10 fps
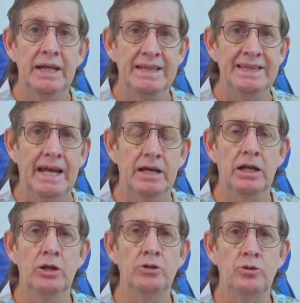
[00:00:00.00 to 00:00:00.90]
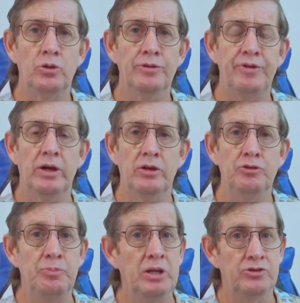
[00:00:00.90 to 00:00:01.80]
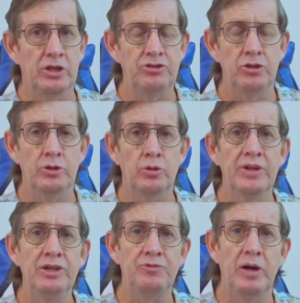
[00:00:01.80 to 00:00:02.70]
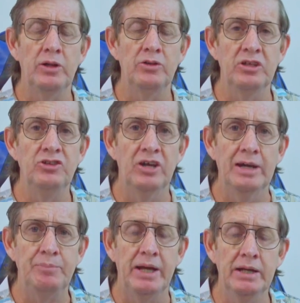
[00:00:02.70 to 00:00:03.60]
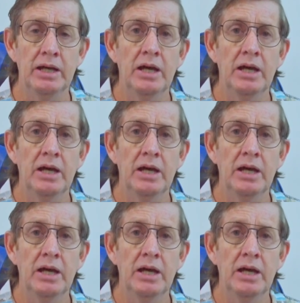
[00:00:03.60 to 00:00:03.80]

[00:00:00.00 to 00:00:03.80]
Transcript: downloaded all the photos because I shot all these photos in JPEG